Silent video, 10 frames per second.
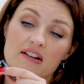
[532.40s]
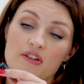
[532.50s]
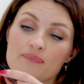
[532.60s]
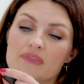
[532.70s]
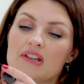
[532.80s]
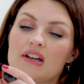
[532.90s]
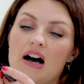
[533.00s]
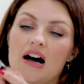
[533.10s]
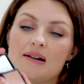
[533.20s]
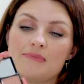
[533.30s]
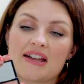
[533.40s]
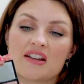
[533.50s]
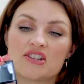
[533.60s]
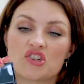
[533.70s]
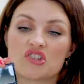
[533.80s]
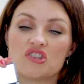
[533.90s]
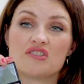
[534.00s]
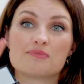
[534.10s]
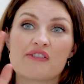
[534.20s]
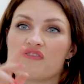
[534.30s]
don't know. Um, and I just
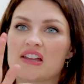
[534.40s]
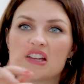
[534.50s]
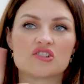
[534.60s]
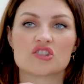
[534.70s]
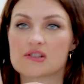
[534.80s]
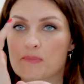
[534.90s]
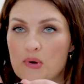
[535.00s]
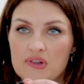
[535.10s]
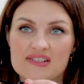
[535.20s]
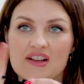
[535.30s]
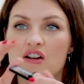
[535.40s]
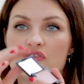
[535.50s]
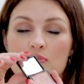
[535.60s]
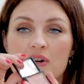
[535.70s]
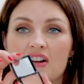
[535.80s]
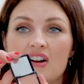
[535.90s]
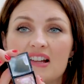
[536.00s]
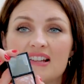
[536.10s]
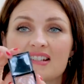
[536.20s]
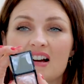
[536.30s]
use my finger just to put this over my
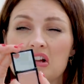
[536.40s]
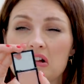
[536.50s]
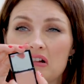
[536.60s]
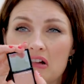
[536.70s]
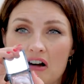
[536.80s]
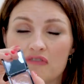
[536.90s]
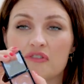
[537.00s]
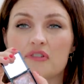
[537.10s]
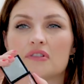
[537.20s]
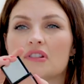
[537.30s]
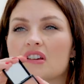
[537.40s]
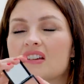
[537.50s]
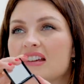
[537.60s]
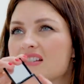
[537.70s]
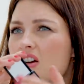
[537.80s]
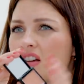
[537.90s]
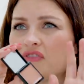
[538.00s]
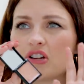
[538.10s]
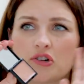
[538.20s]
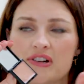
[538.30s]
eyelid. I love that it's kind
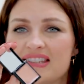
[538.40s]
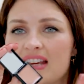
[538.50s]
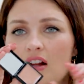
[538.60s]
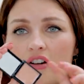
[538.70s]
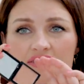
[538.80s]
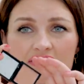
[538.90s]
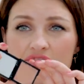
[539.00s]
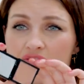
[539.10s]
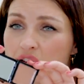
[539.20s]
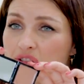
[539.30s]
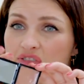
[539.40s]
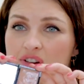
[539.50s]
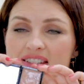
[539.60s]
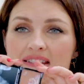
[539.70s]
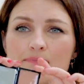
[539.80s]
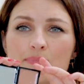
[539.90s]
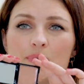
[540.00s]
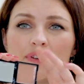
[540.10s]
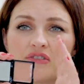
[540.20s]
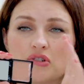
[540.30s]
of a creasy gloss. It's very, very
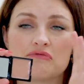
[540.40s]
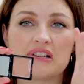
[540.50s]
simple, gives you